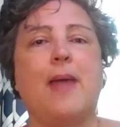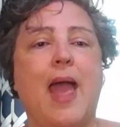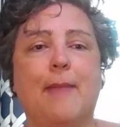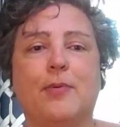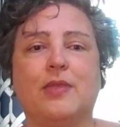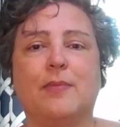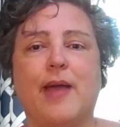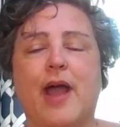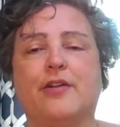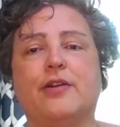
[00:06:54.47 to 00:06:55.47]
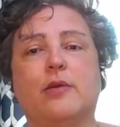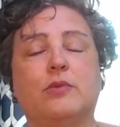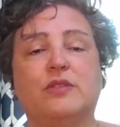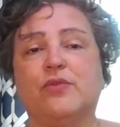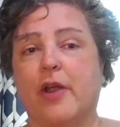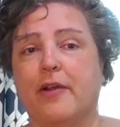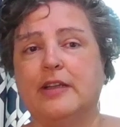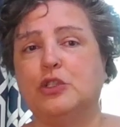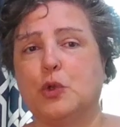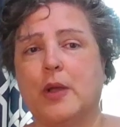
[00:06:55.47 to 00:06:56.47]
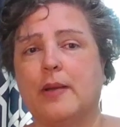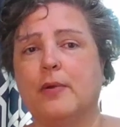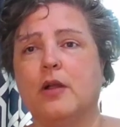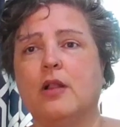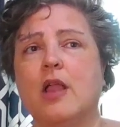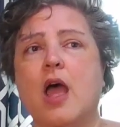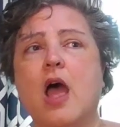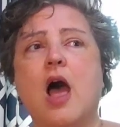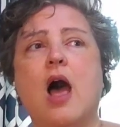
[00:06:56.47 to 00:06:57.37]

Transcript: I'm happy with the pattern. It was very enjoyable.